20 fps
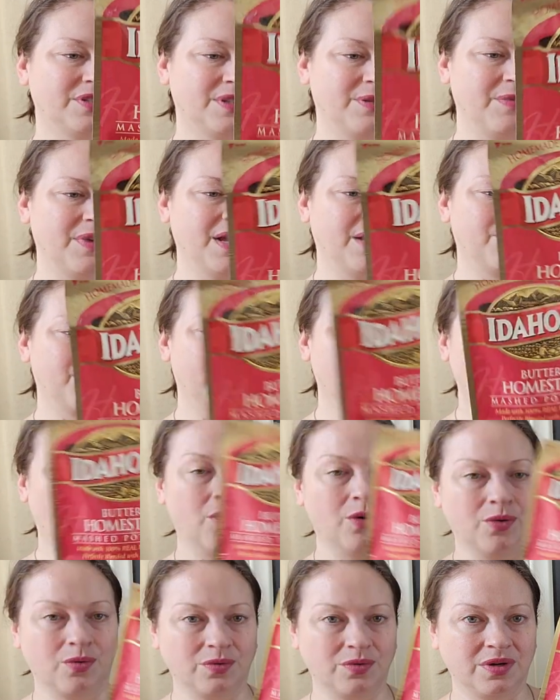to make my
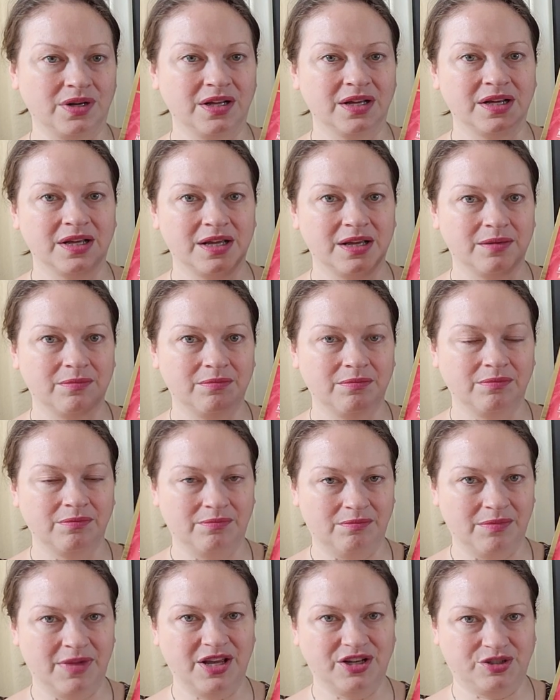own
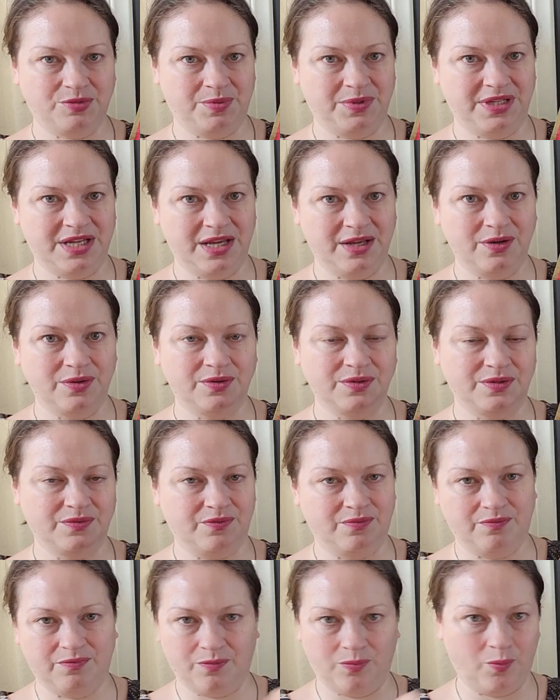mashed potatoes
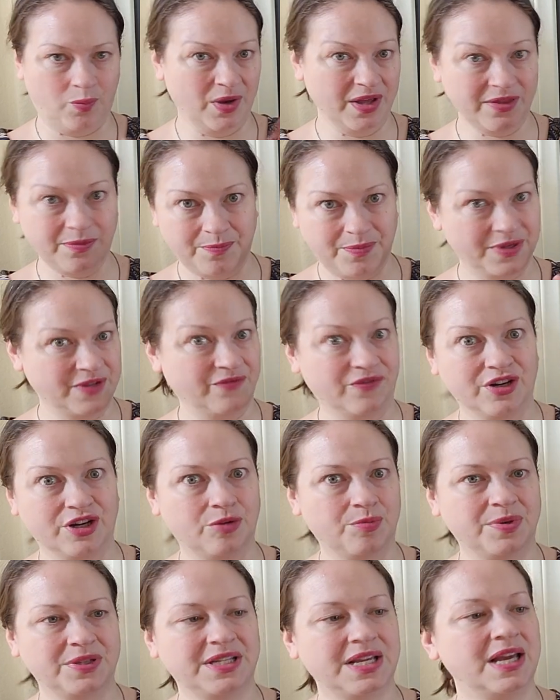with real
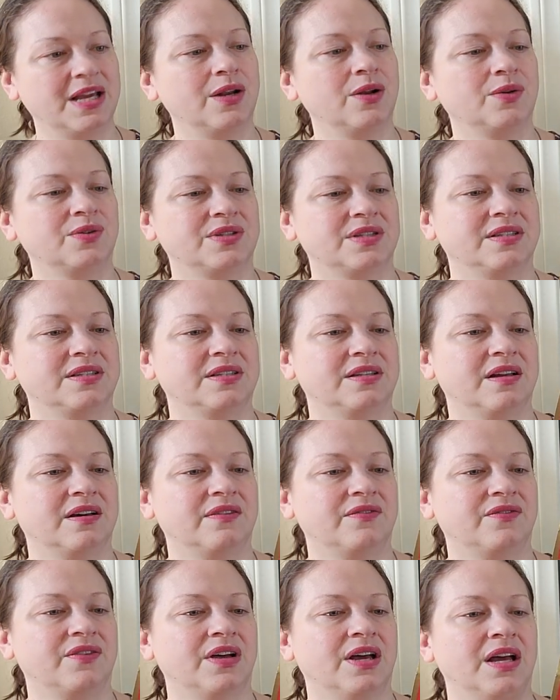potatoes and stuff.
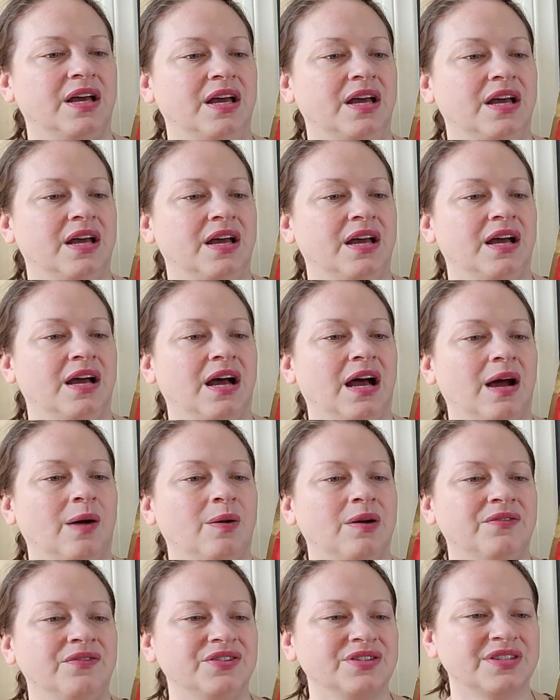
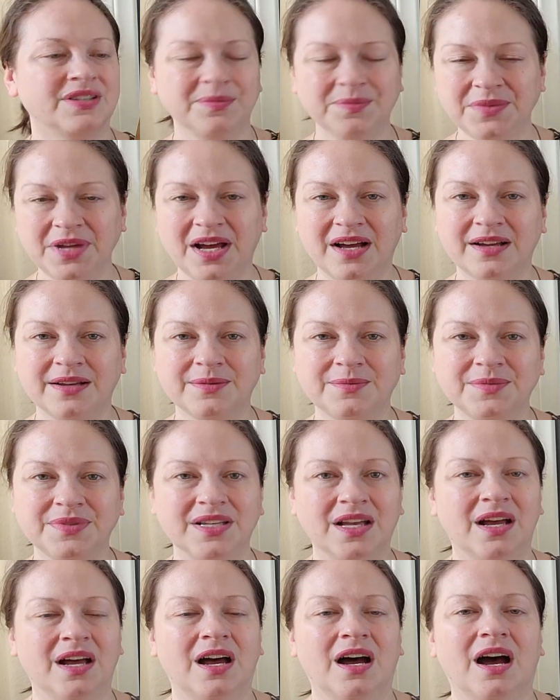However, sometimes
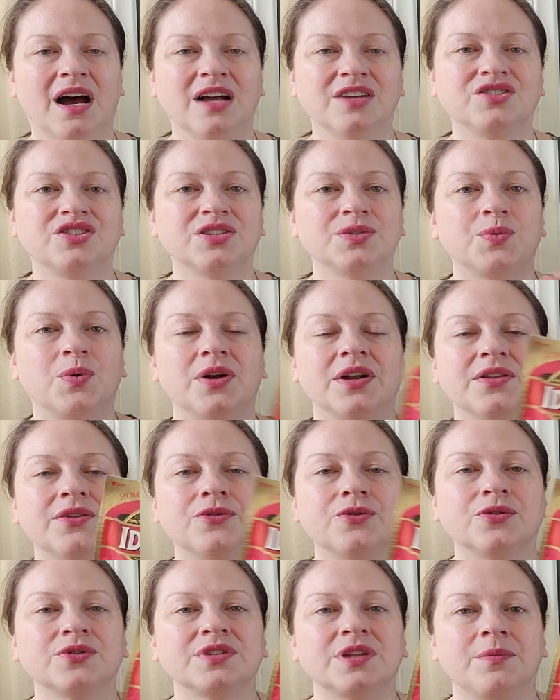I just want to
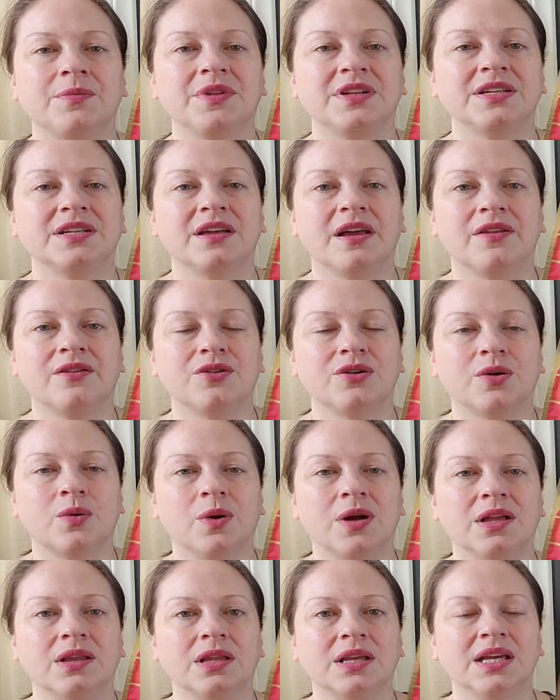throw something together
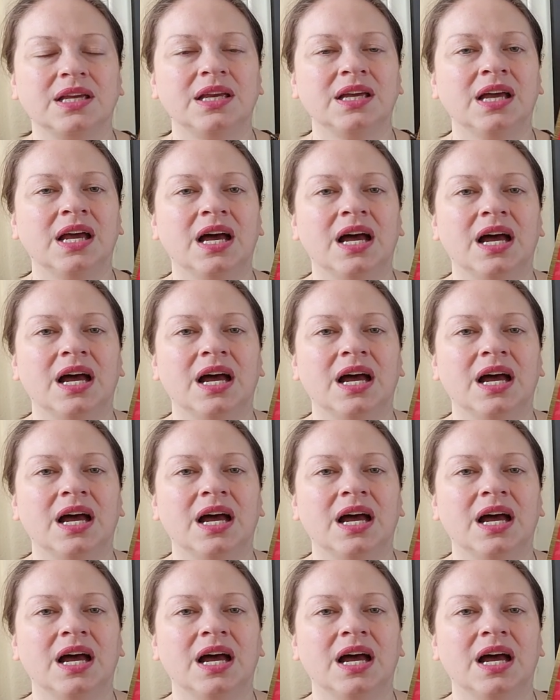quickly,